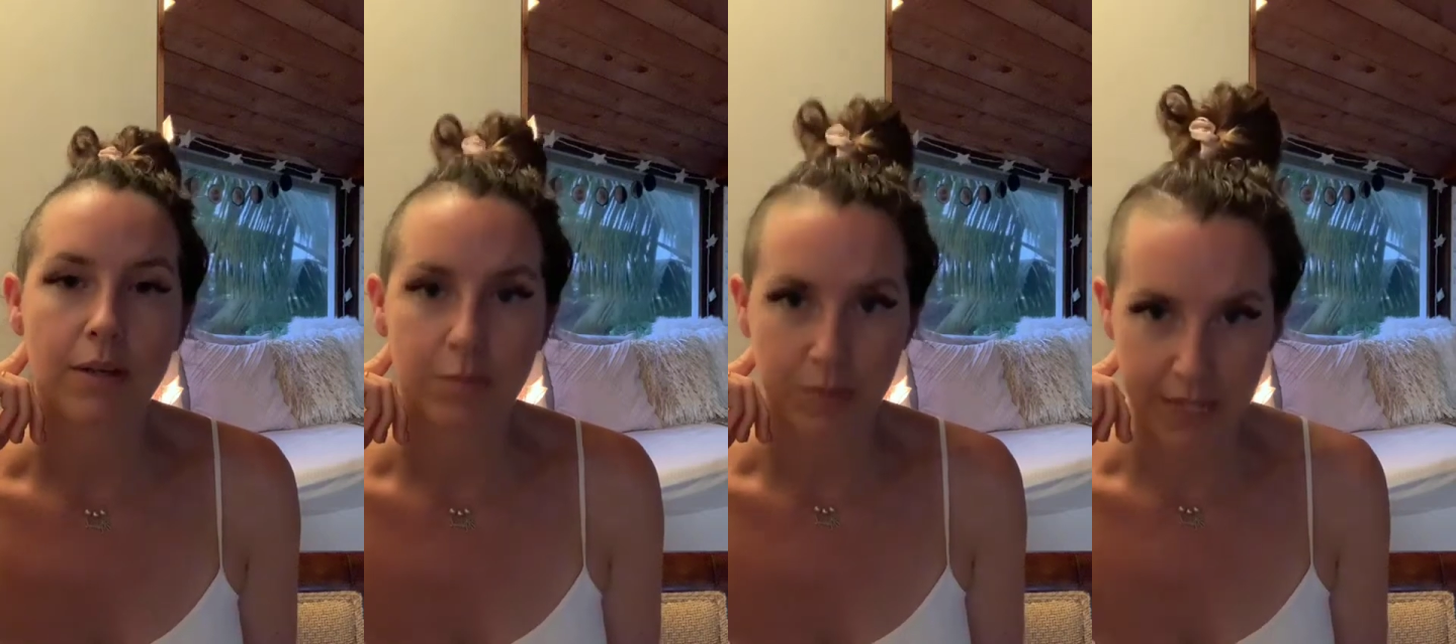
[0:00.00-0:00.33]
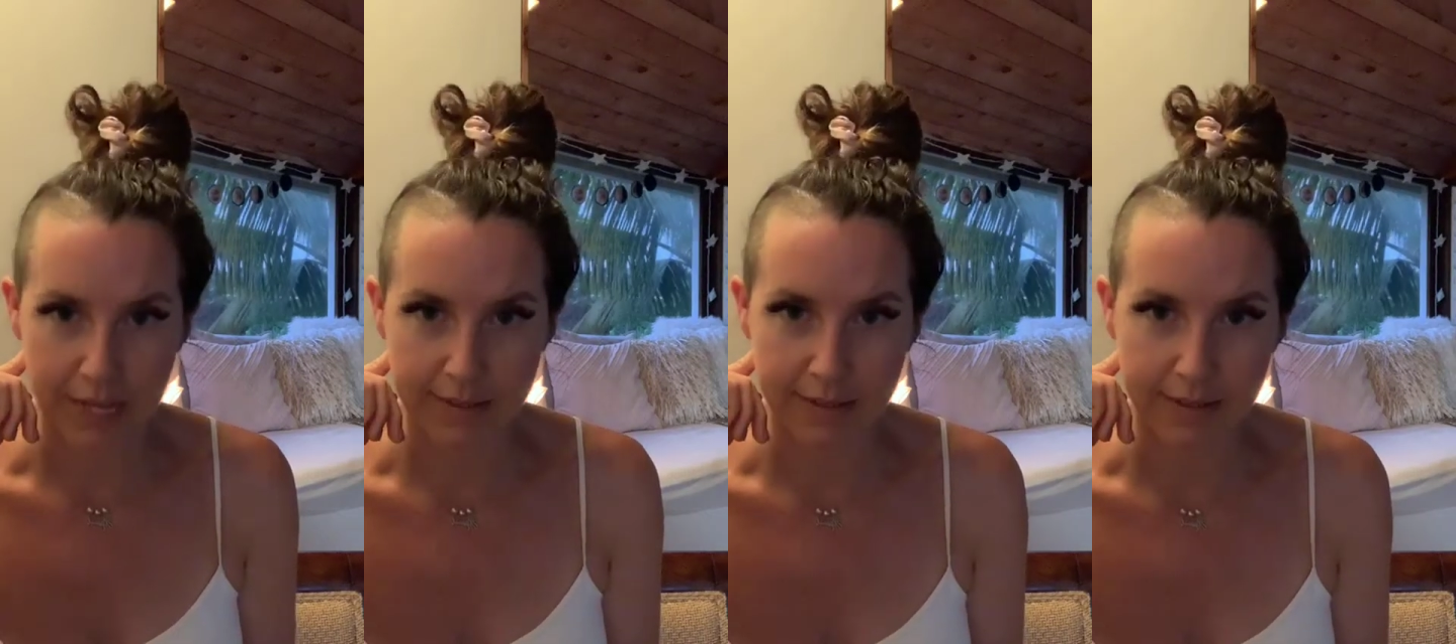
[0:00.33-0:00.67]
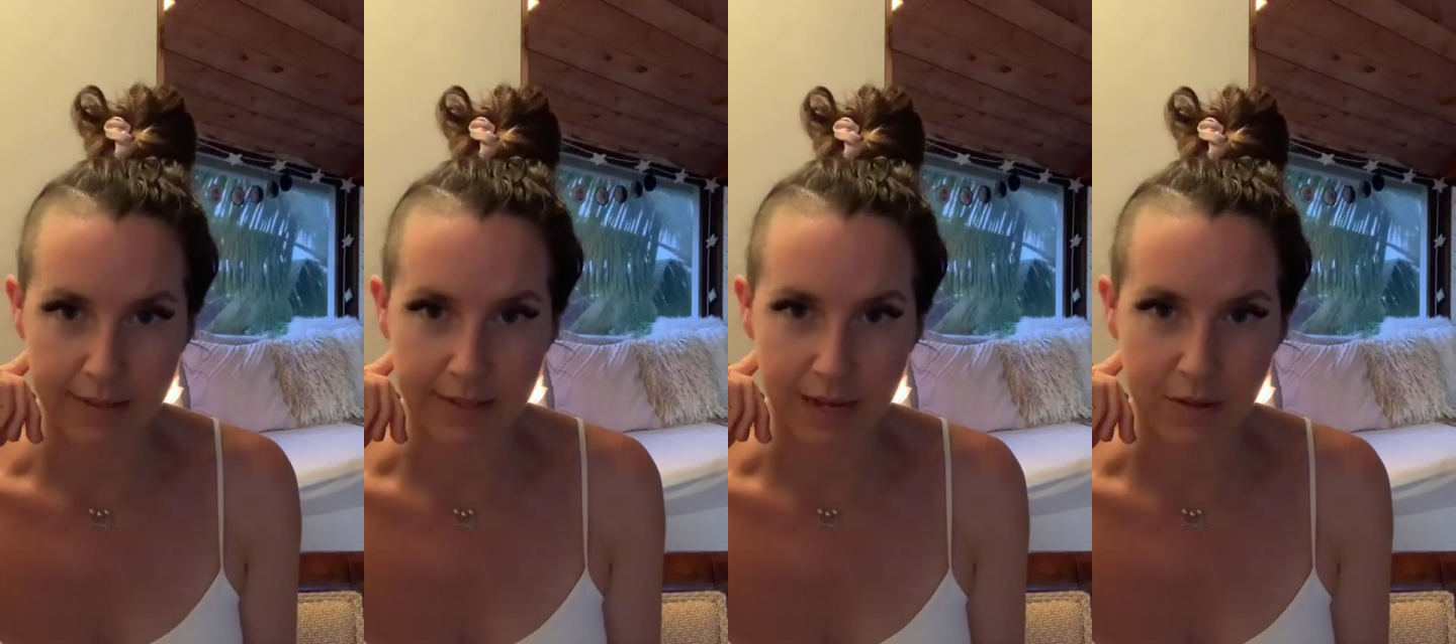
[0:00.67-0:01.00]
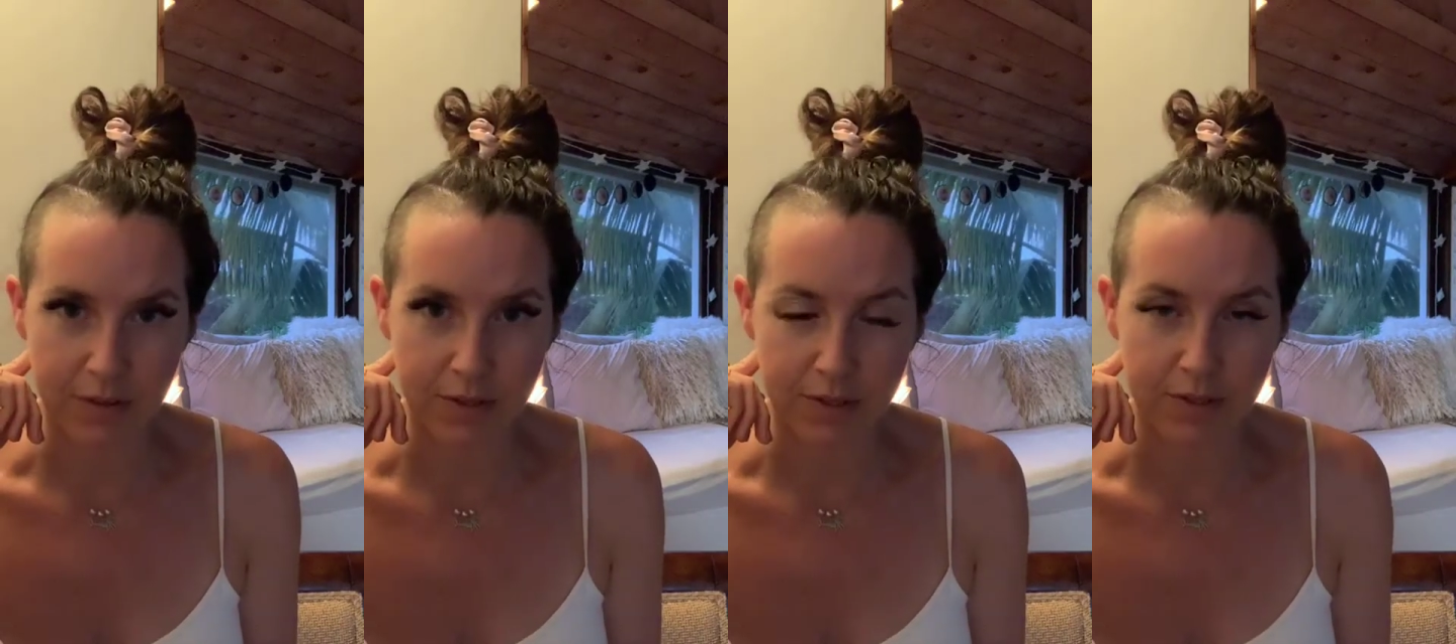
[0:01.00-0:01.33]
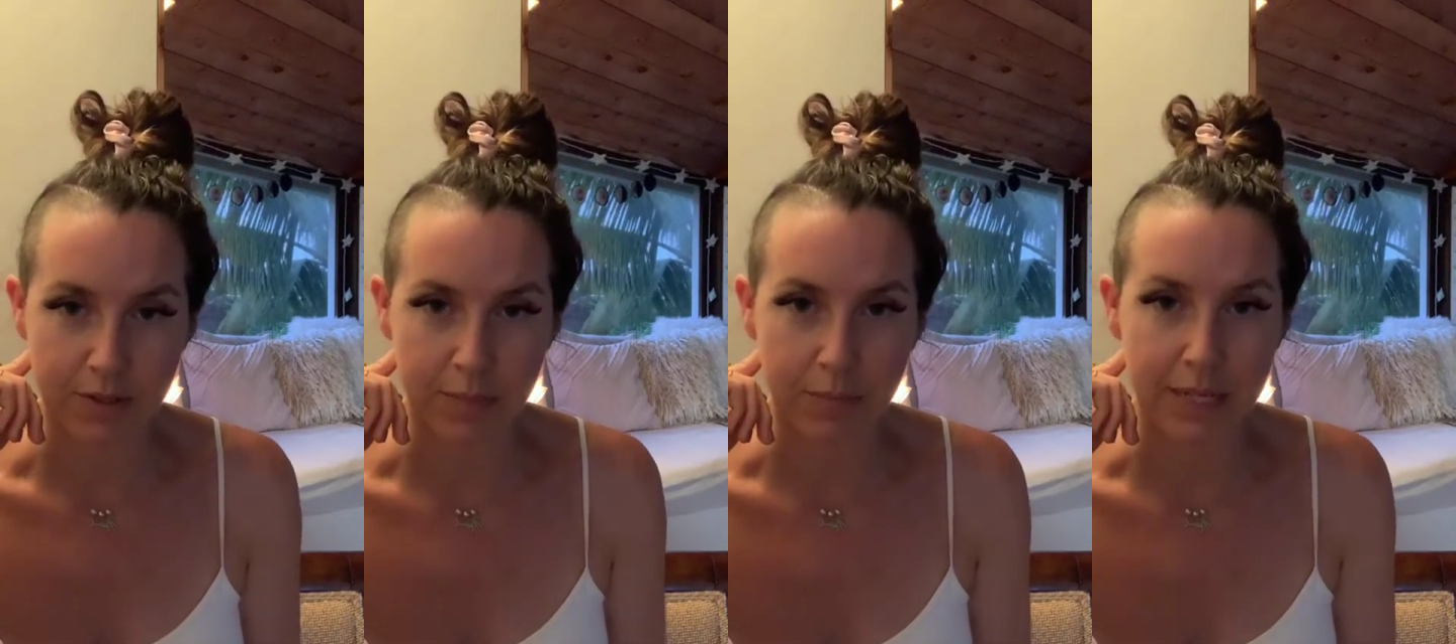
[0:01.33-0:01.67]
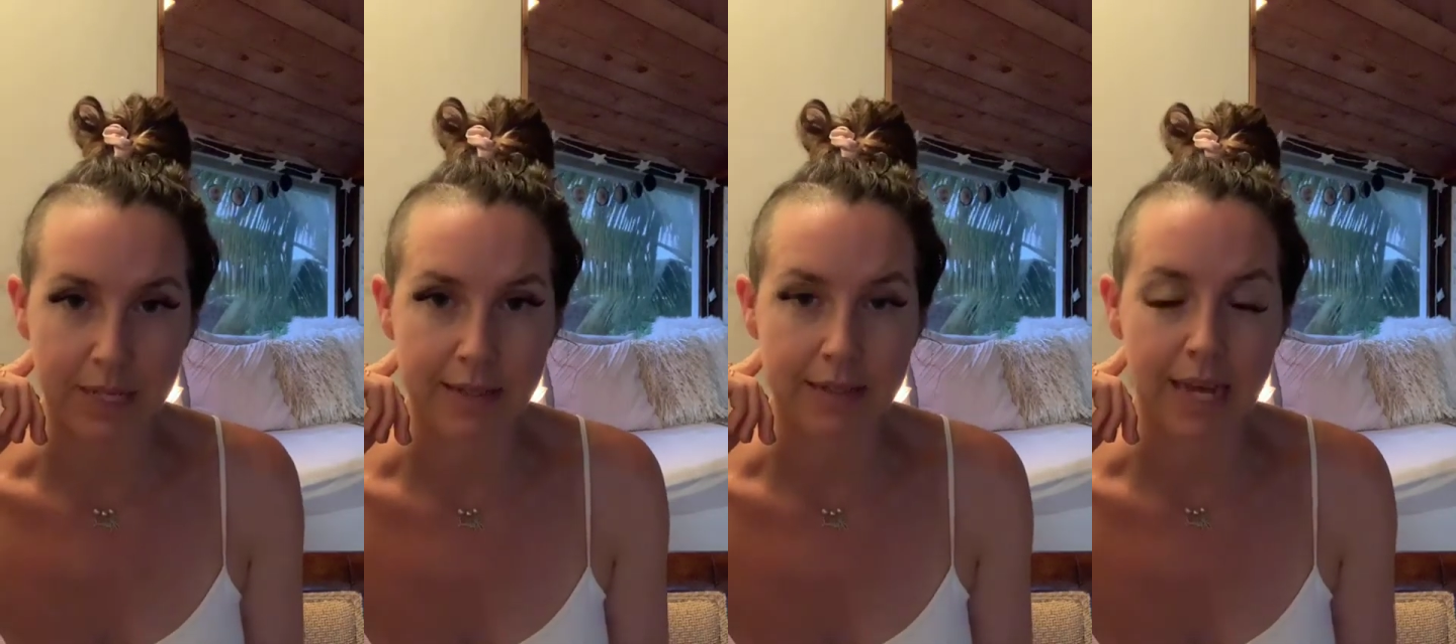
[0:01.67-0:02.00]
Placidus house system
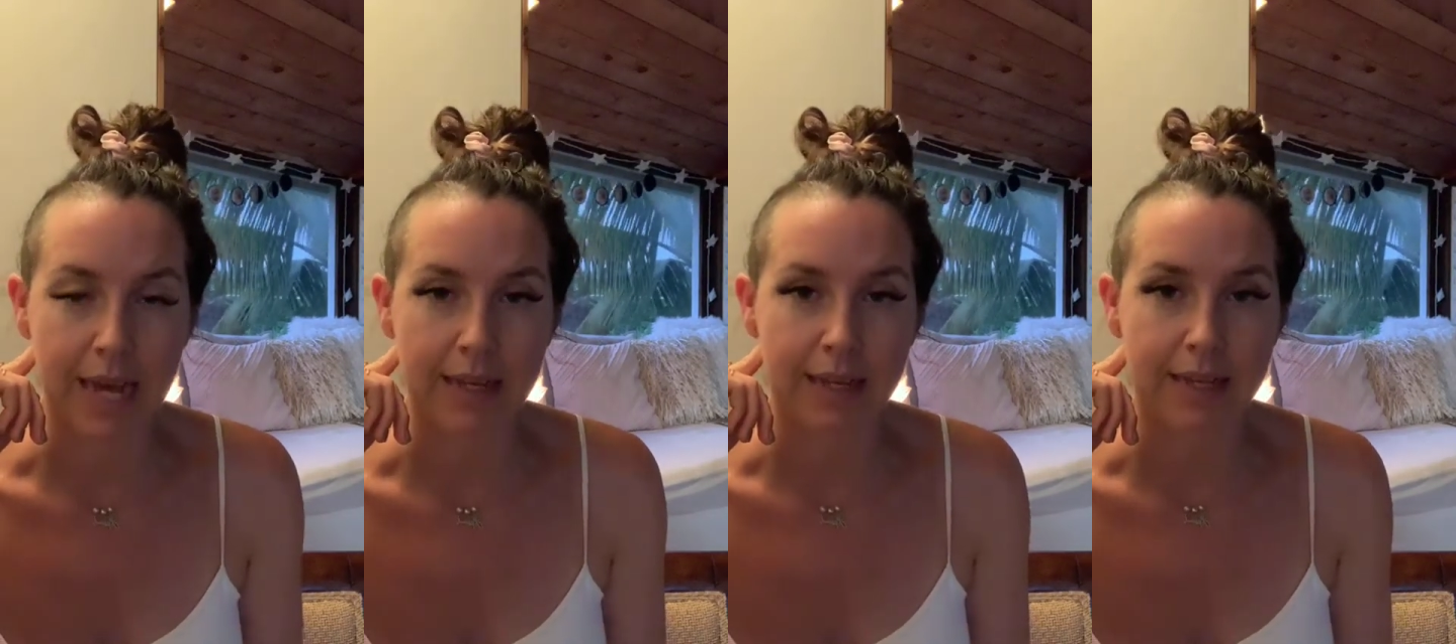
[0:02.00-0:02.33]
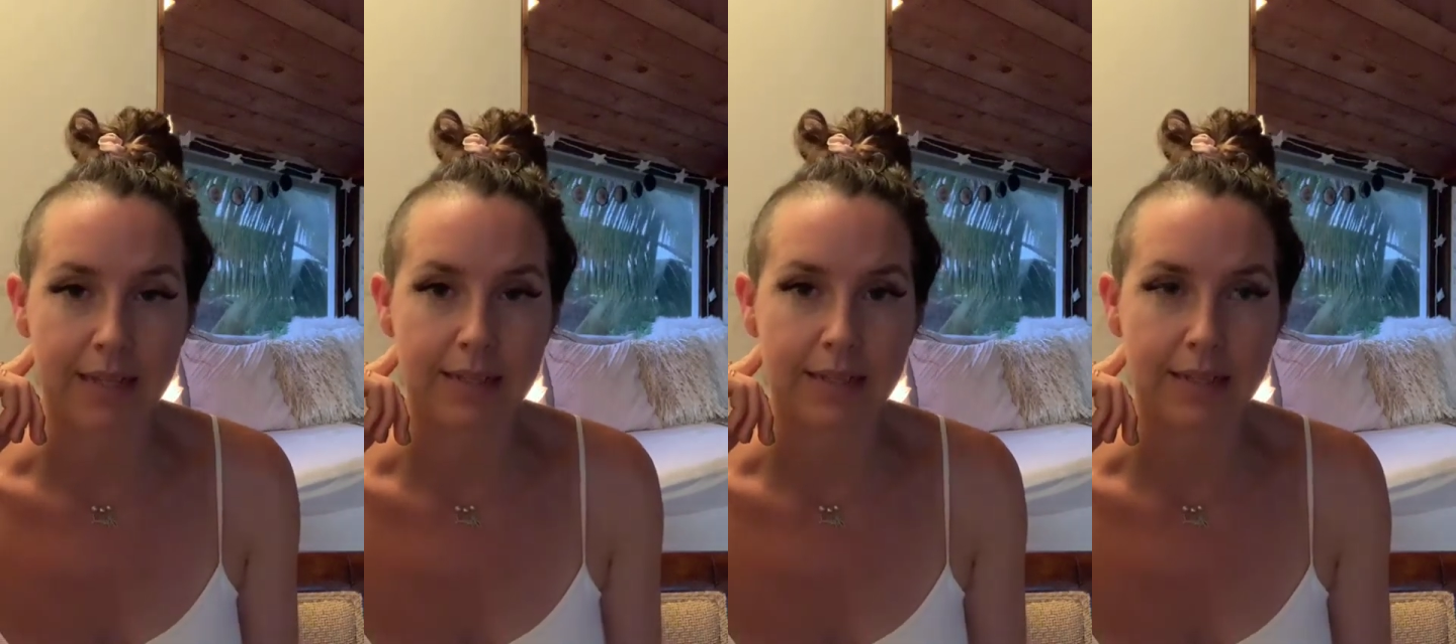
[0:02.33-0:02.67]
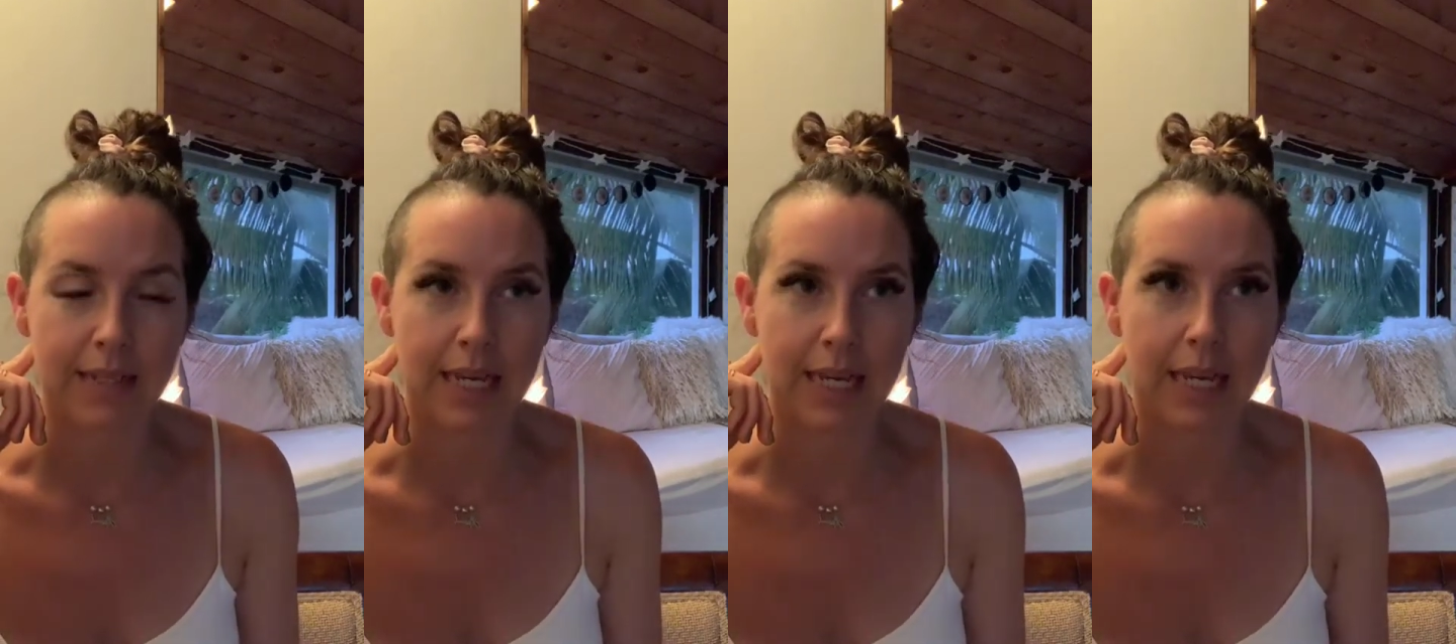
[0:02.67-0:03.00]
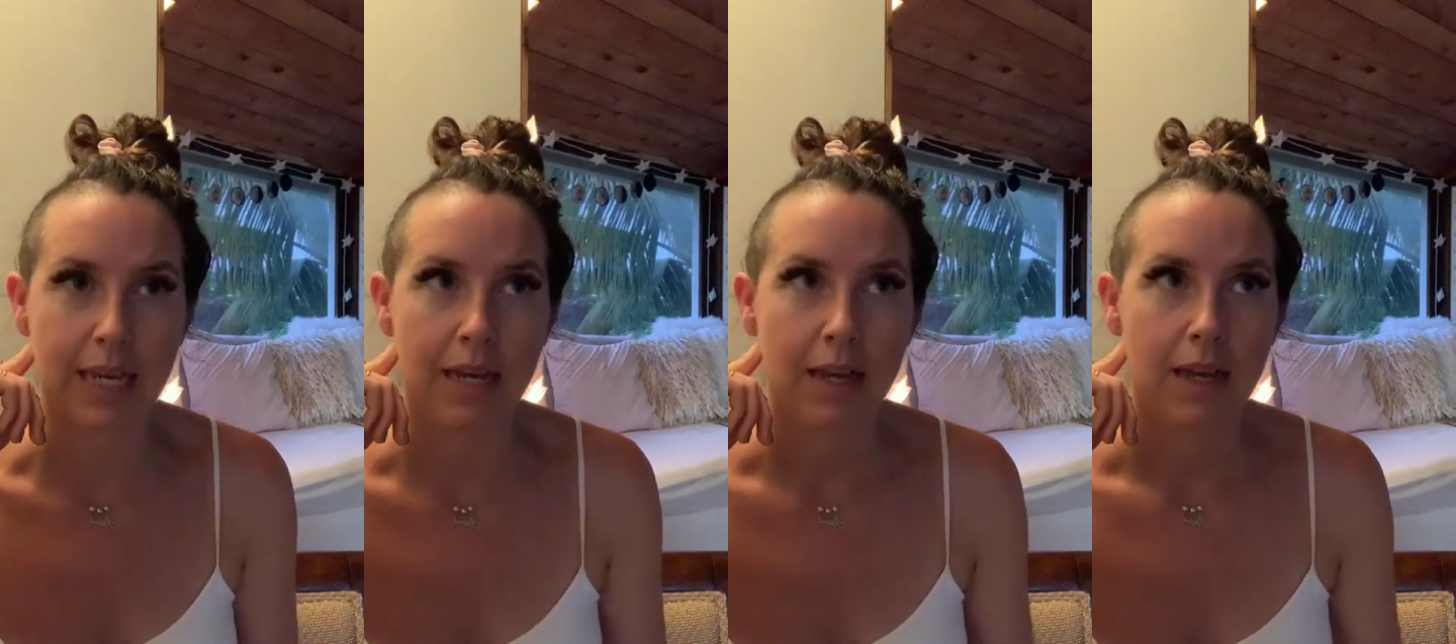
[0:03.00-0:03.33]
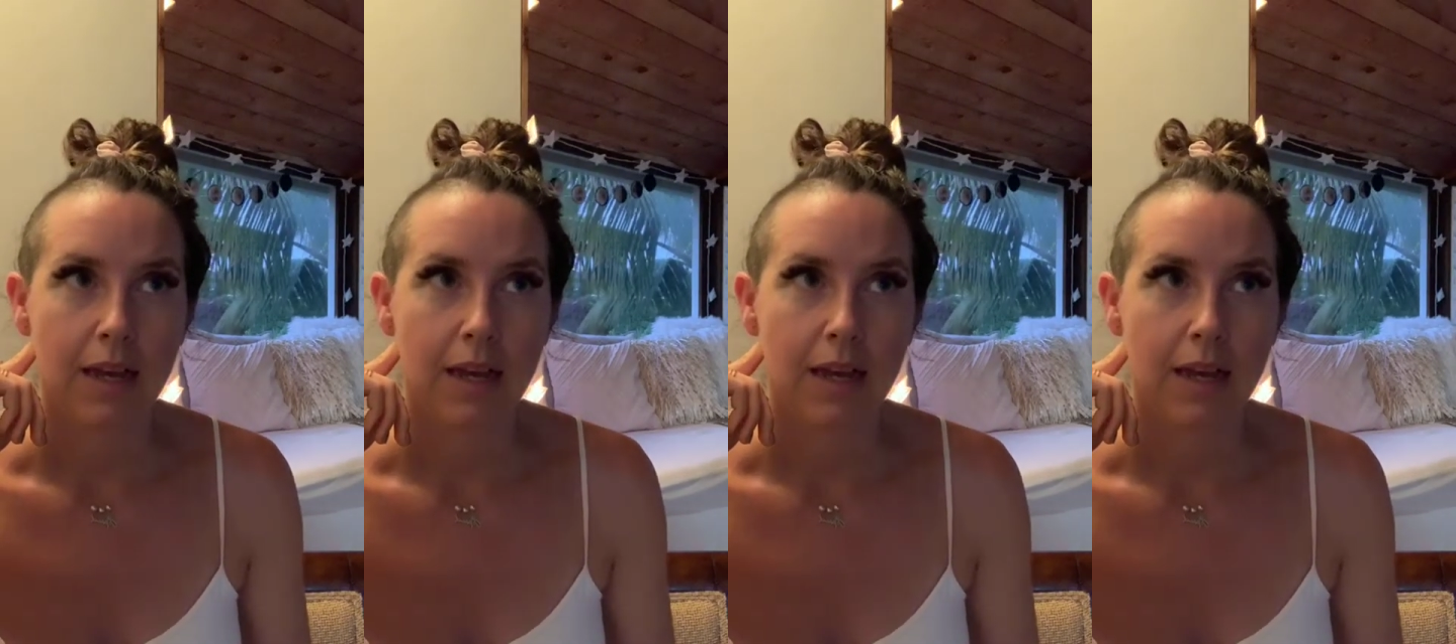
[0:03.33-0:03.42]
because that is the